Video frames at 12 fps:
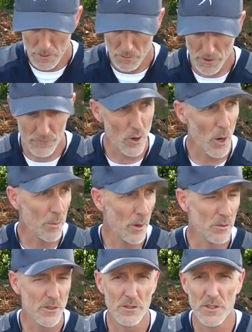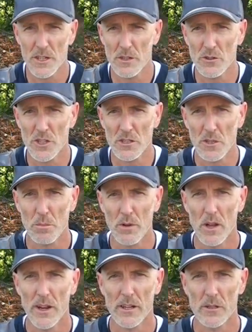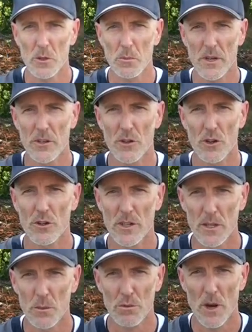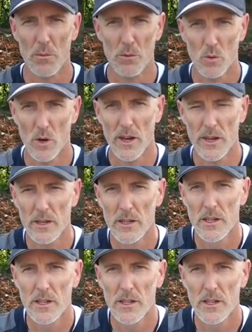But for our purposes here, just applying a little bit of dirt in the proper way